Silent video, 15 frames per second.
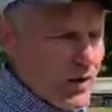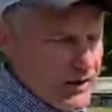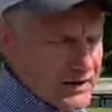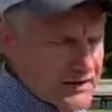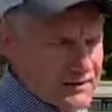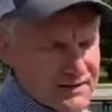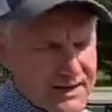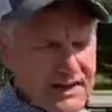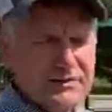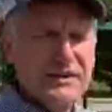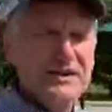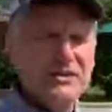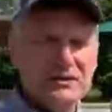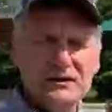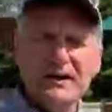are can
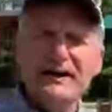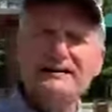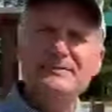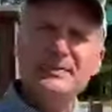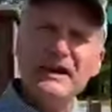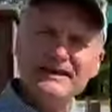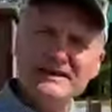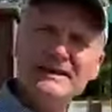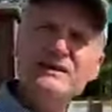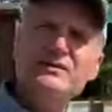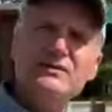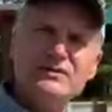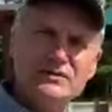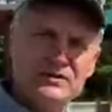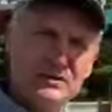be utilized by
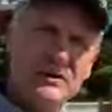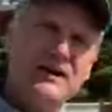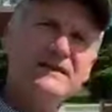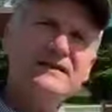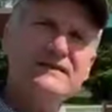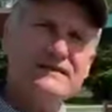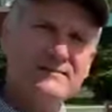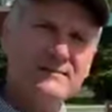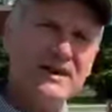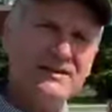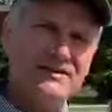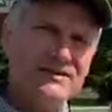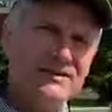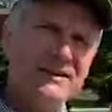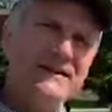teachers during the
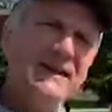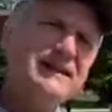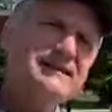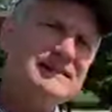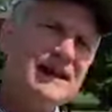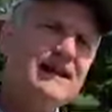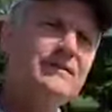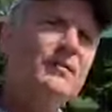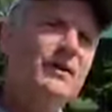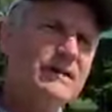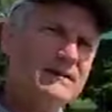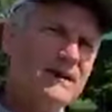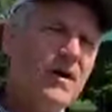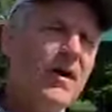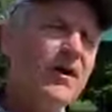semester and that's kind of one
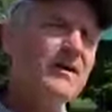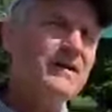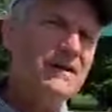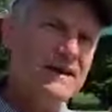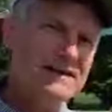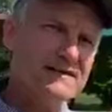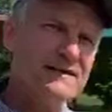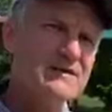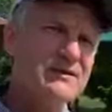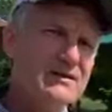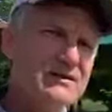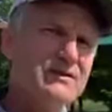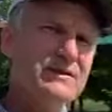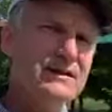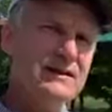of the hard things to
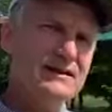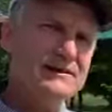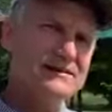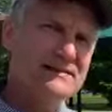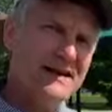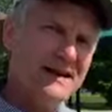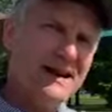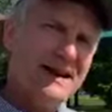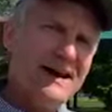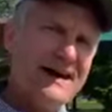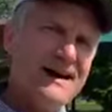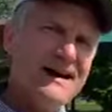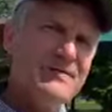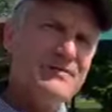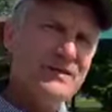do is
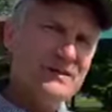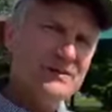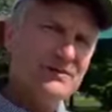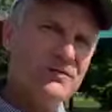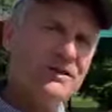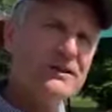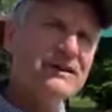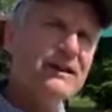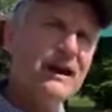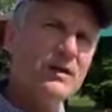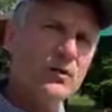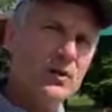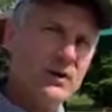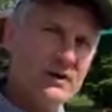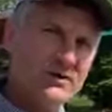um, you really got
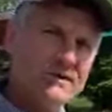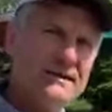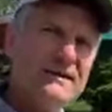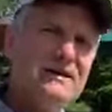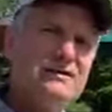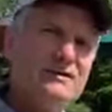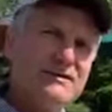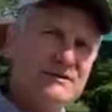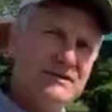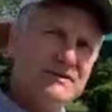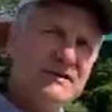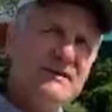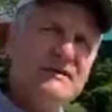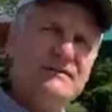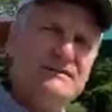to work with teachers so
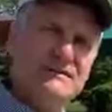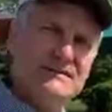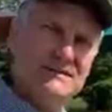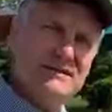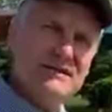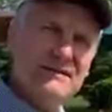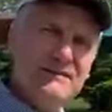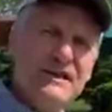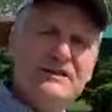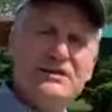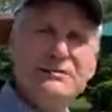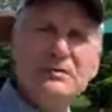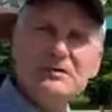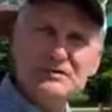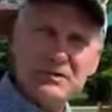that the
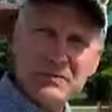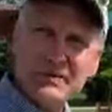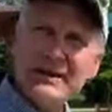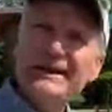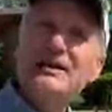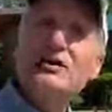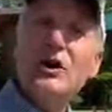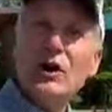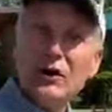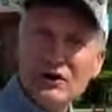vegetables are planted